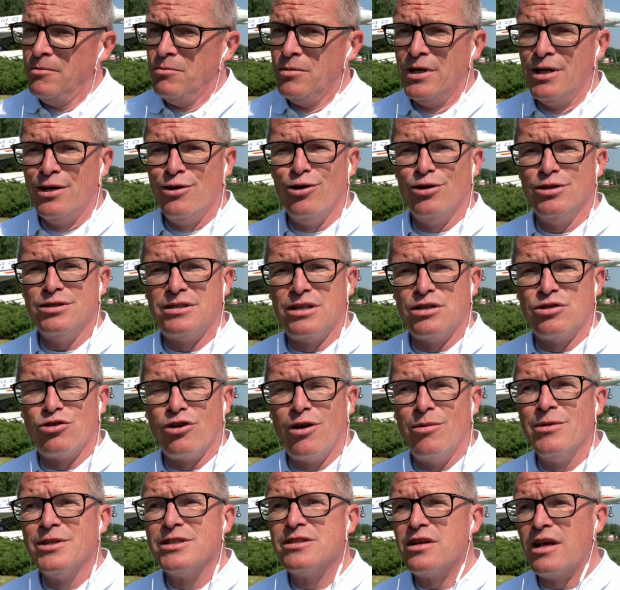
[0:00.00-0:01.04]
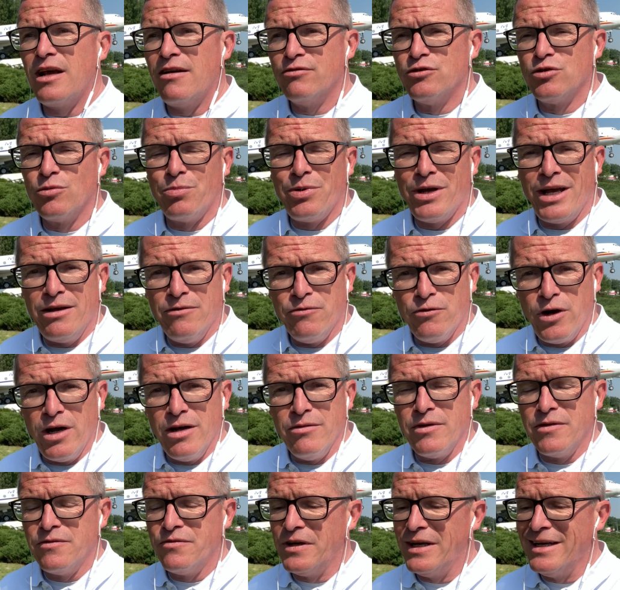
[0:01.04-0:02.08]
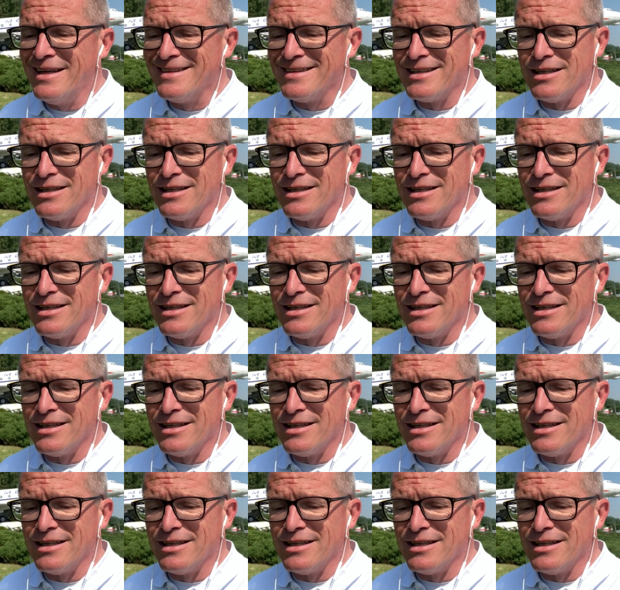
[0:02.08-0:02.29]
Because the Germans have to pay for everything,